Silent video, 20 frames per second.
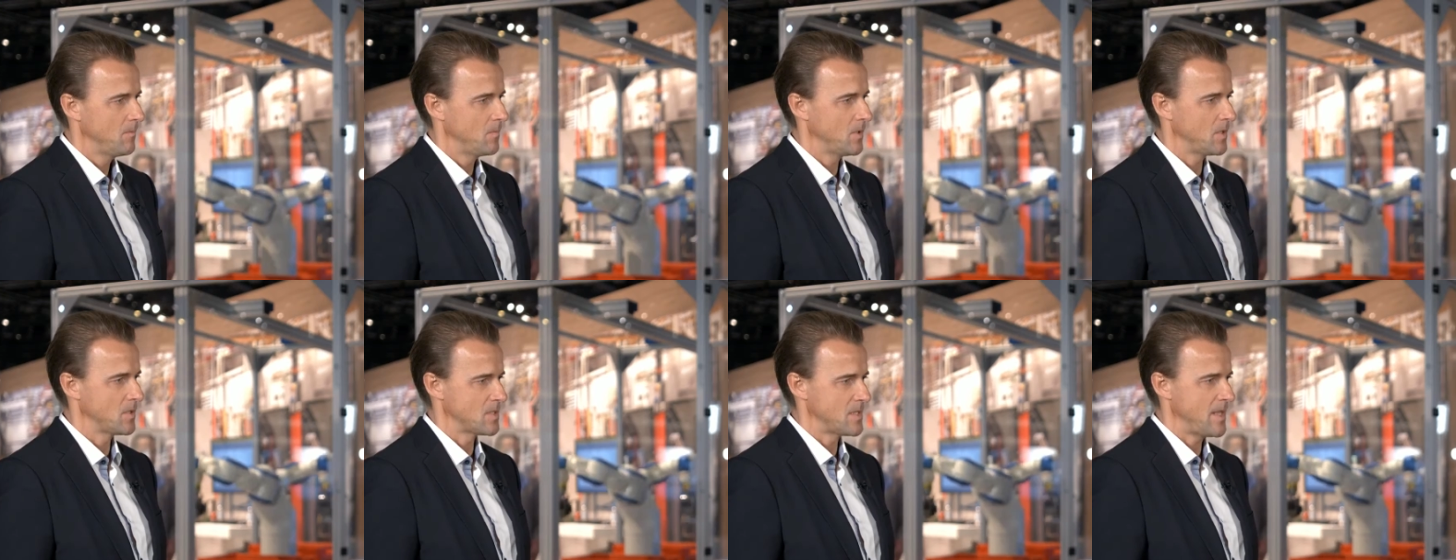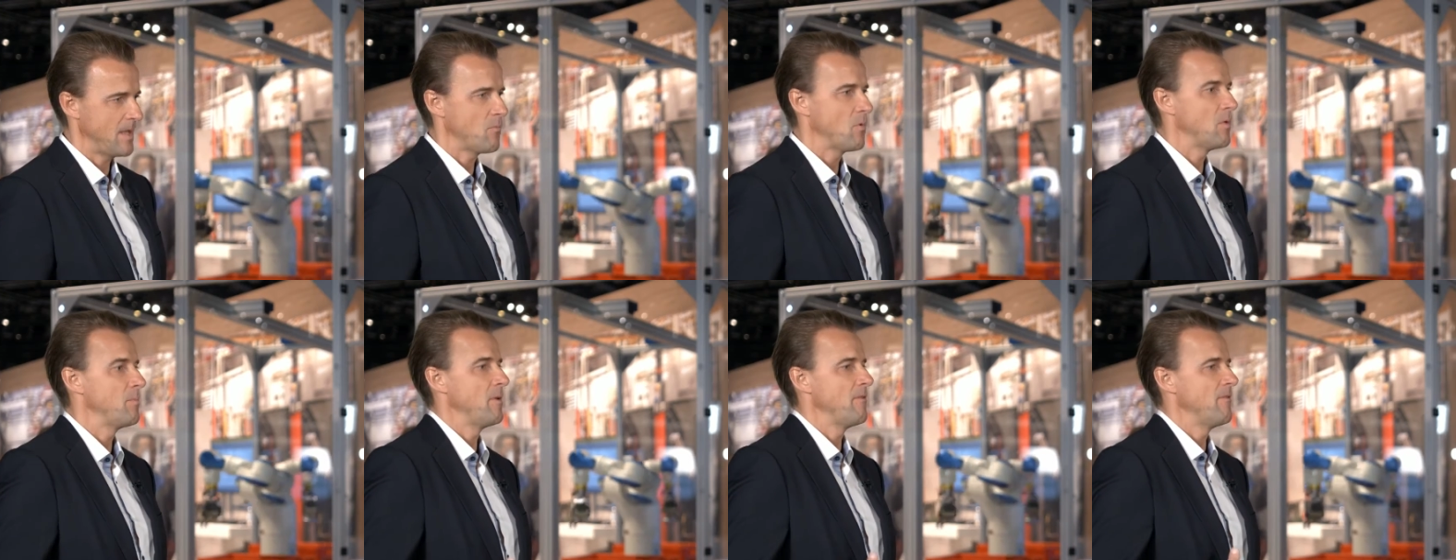because
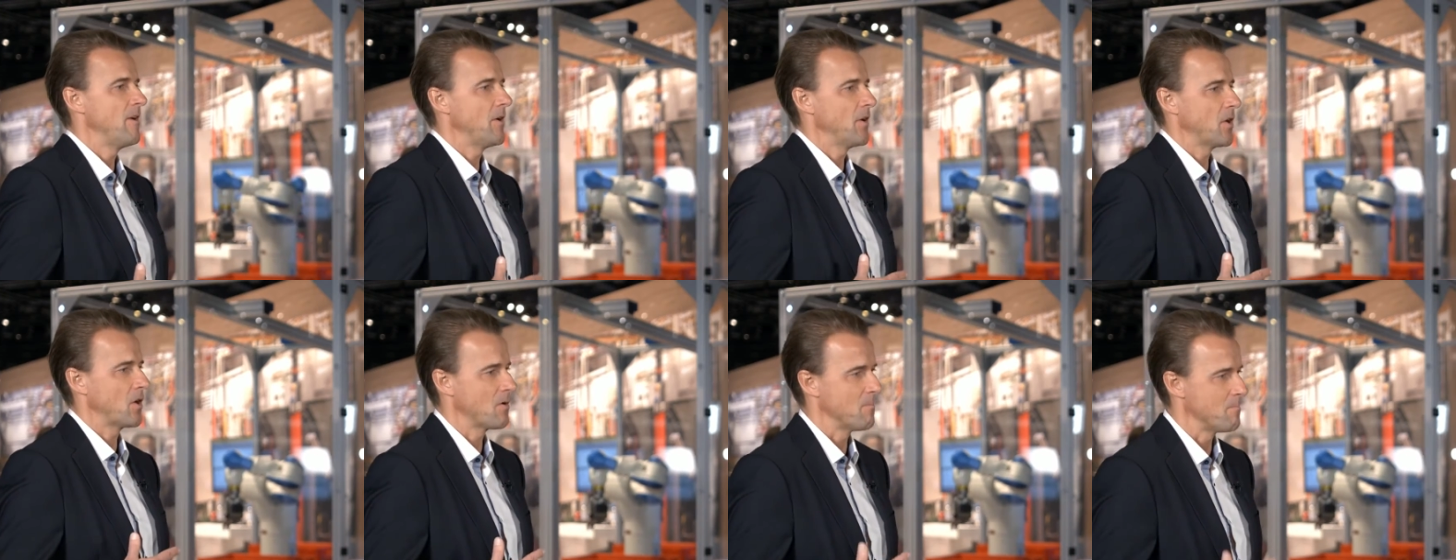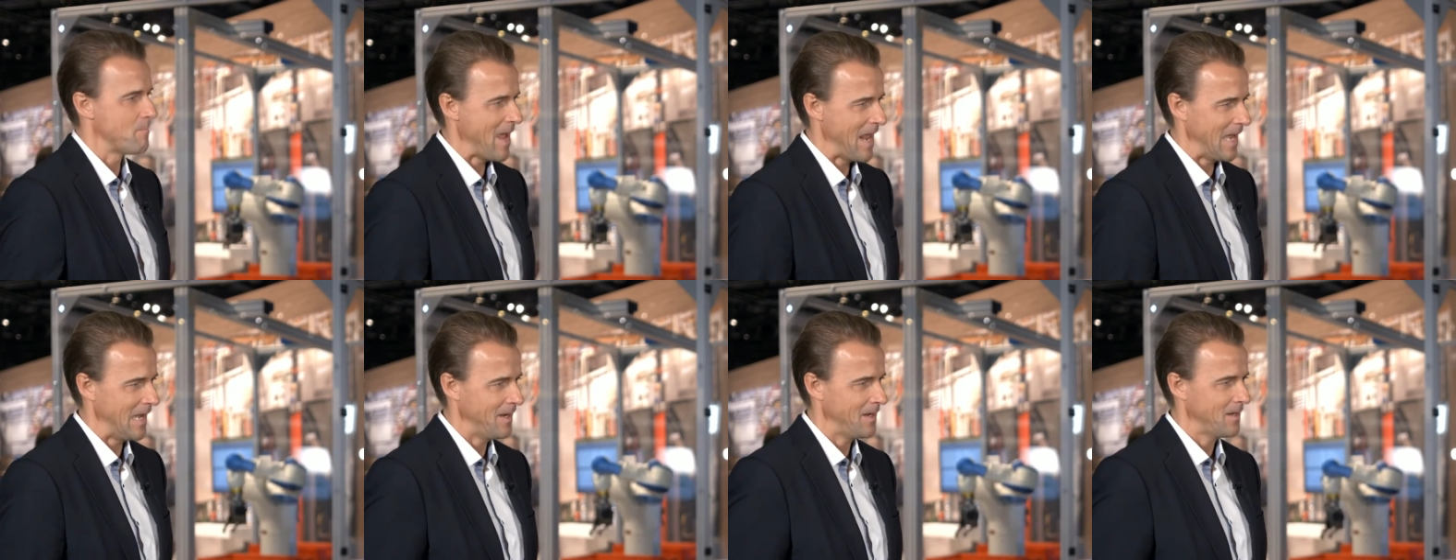that will be very
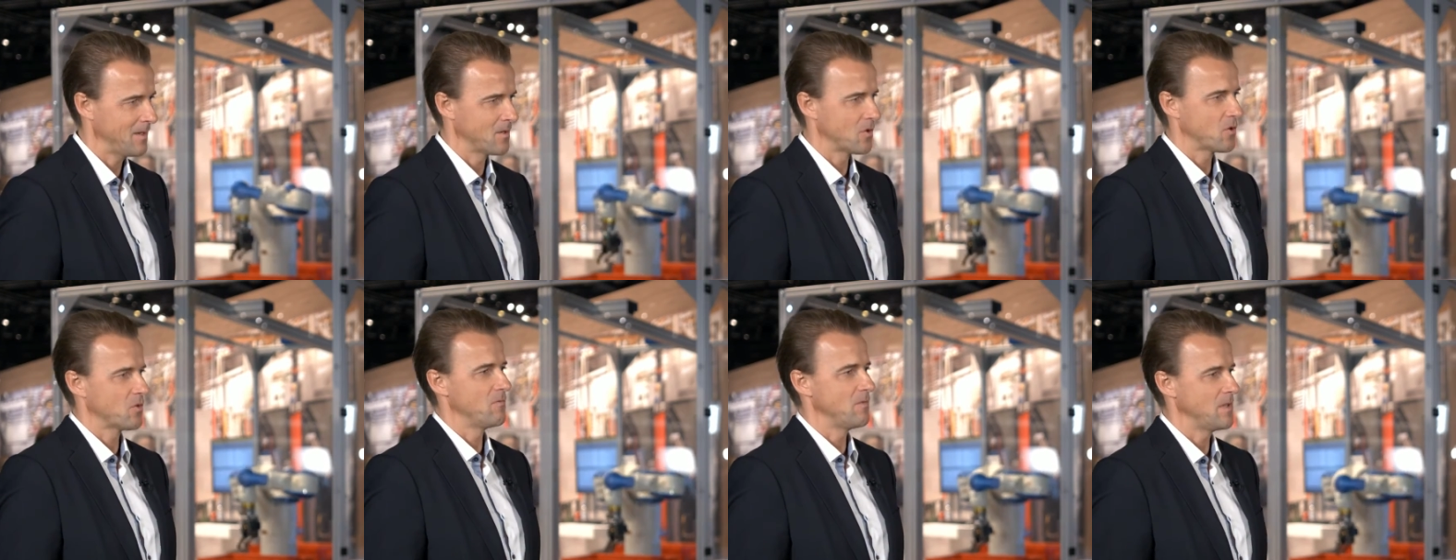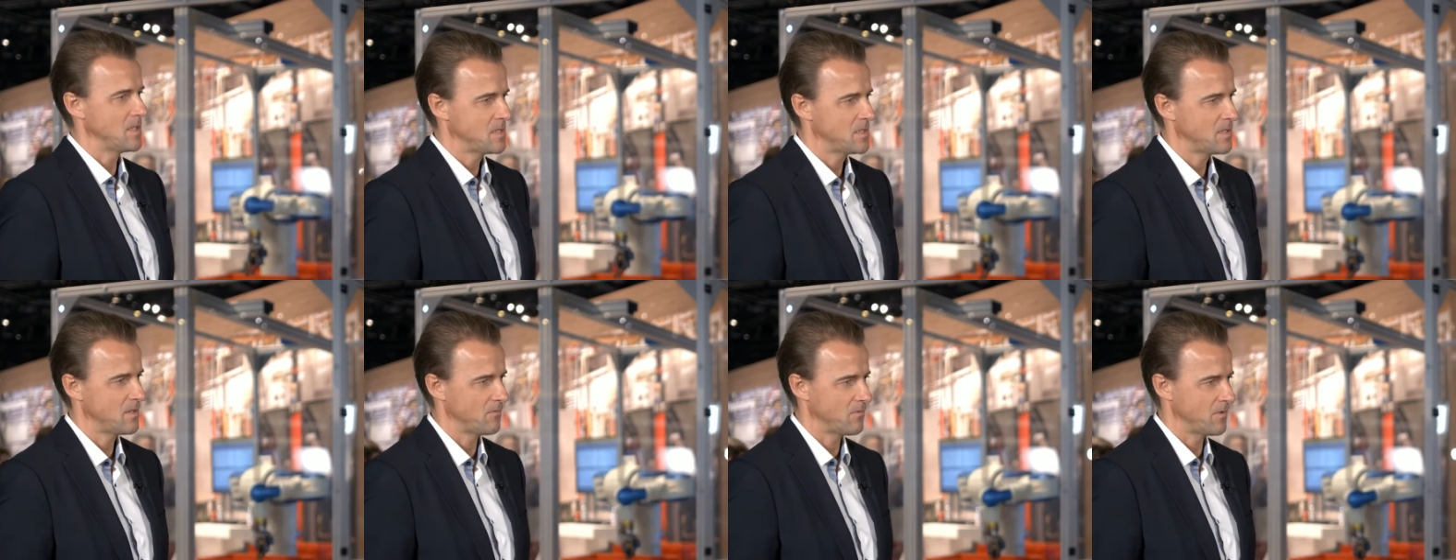compelling and
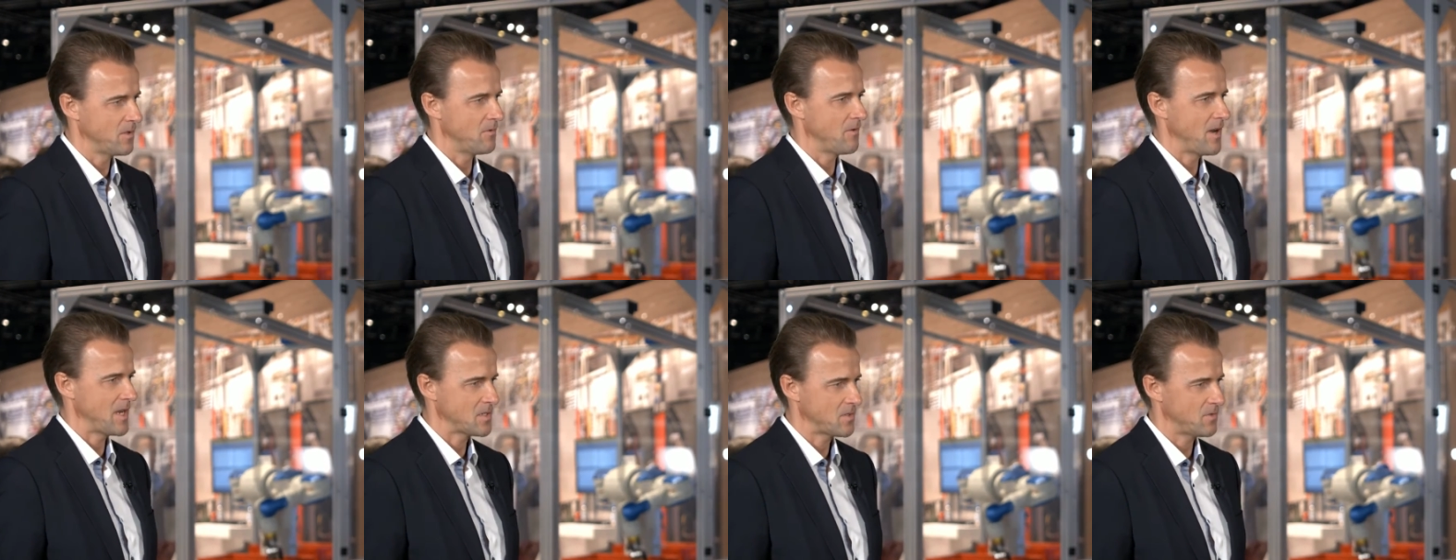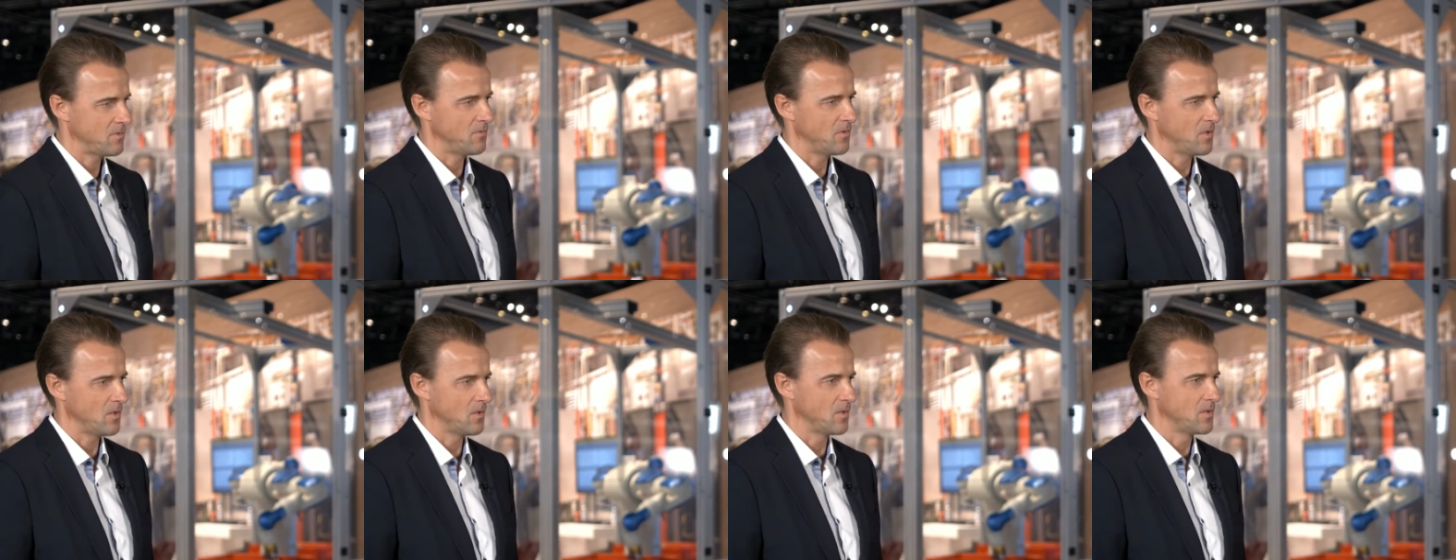convincing for the rest
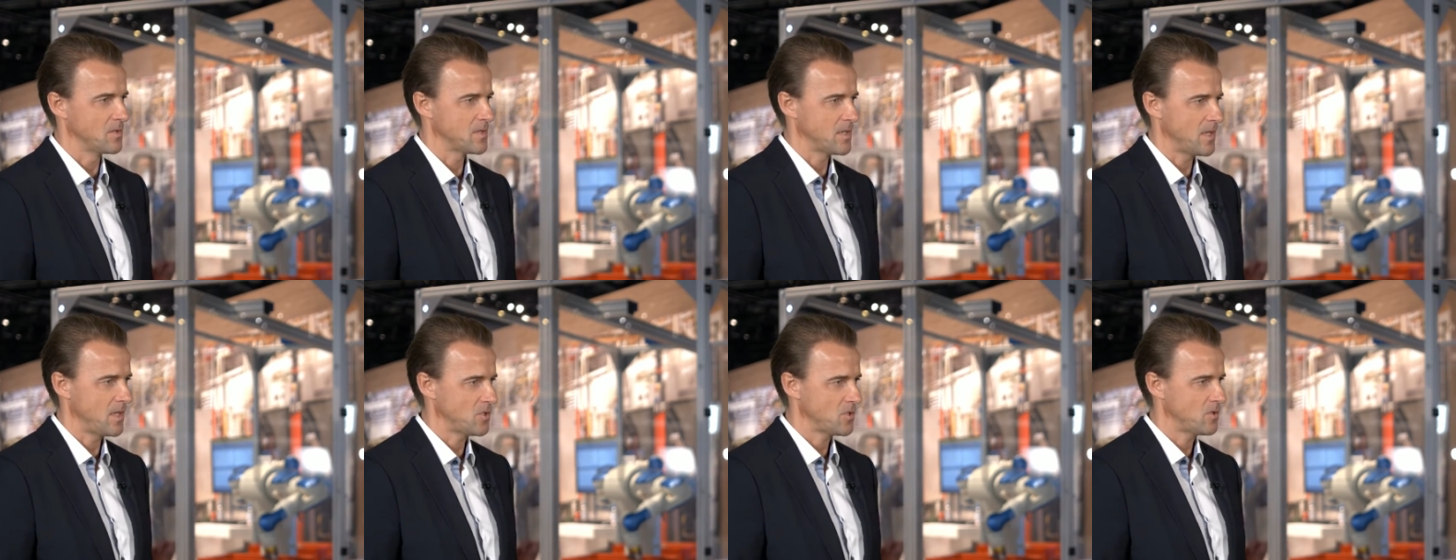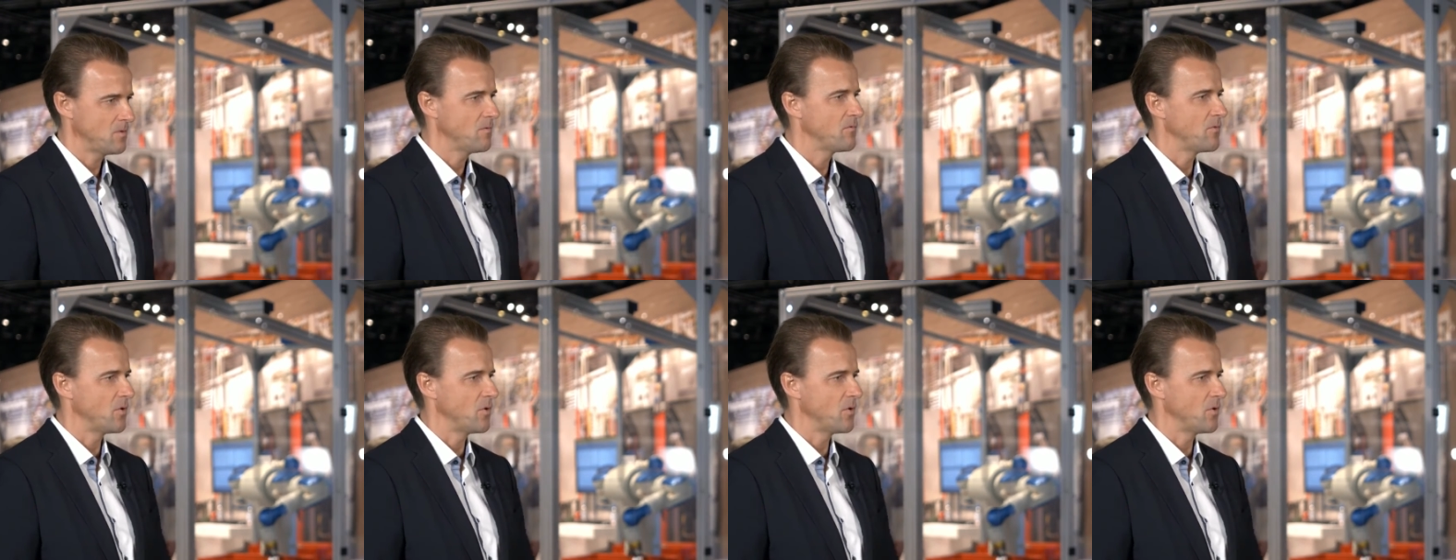of the organization,